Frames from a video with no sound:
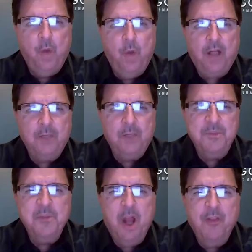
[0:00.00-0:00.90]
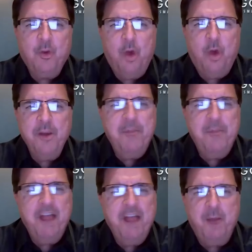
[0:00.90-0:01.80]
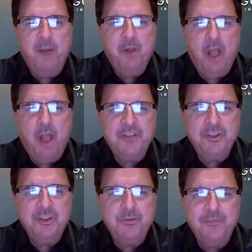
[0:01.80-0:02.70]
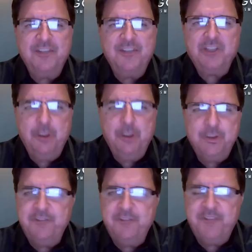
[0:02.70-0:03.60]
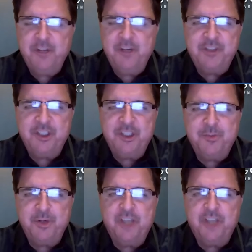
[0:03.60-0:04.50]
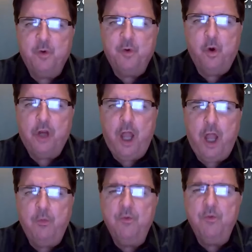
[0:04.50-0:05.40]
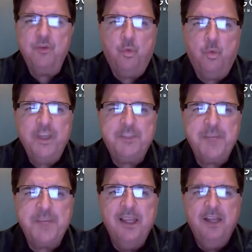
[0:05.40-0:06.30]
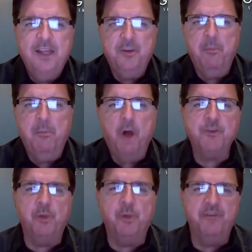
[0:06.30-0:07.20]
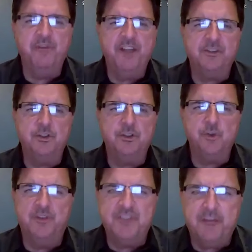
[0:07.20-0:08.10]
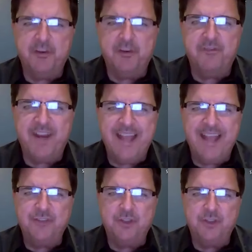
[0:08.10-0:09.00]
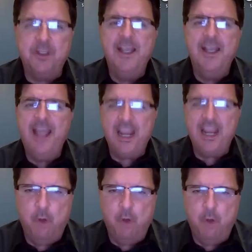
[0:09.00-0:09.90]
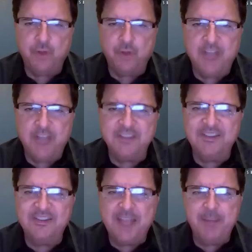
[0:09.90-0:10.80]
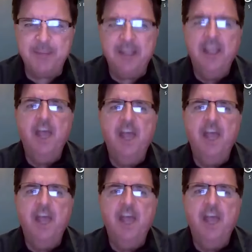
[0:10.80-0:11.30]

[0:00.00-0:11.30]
Welcome to Beyond the Quantum Biopharma Lawsuit, an exclusive video series production of AGORACOM in which we speak to multiple investors who have suffered financial and emotional losses stemming